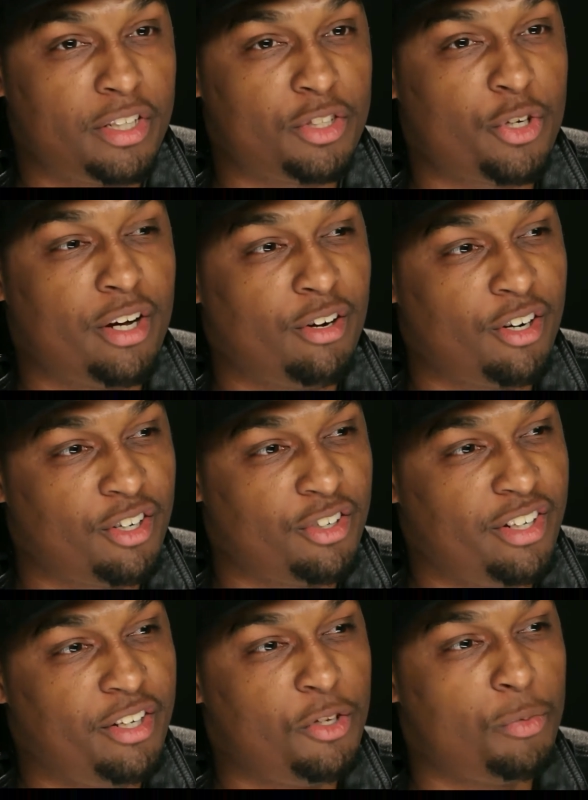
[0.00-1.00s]
to try harder
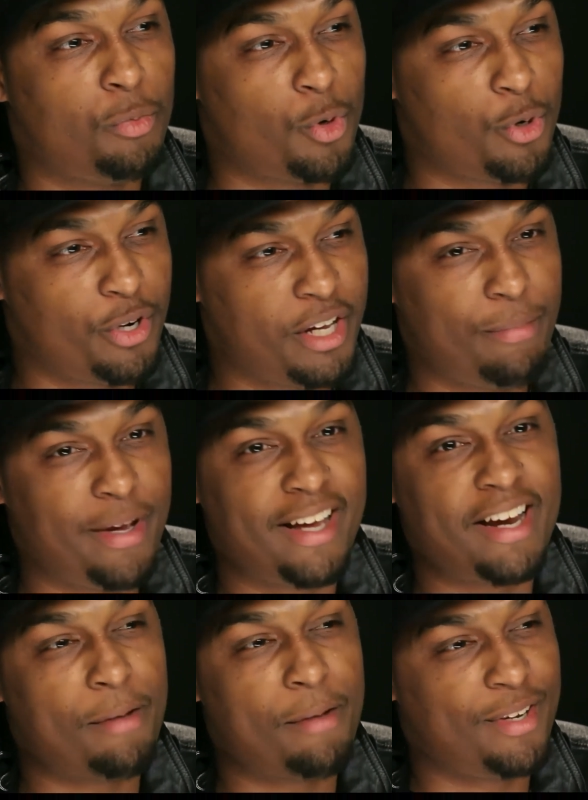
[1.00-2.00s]
and do more and make
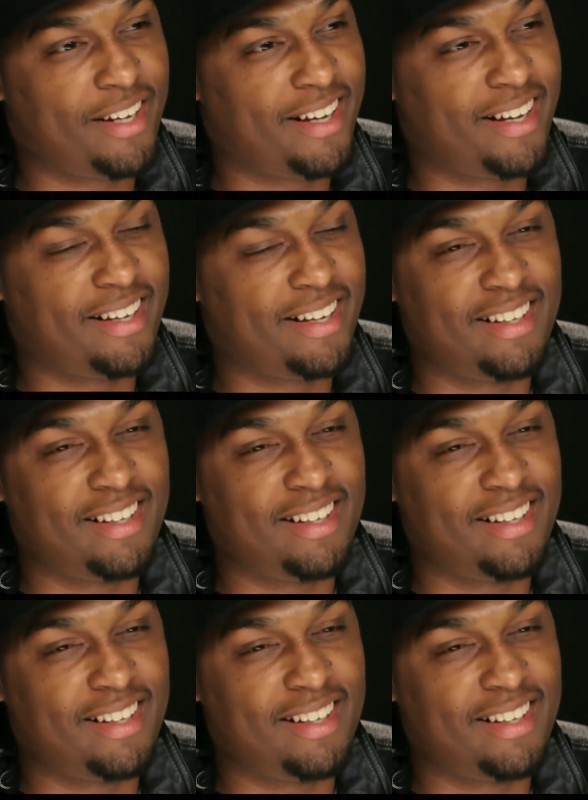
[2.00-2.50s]
it happen again.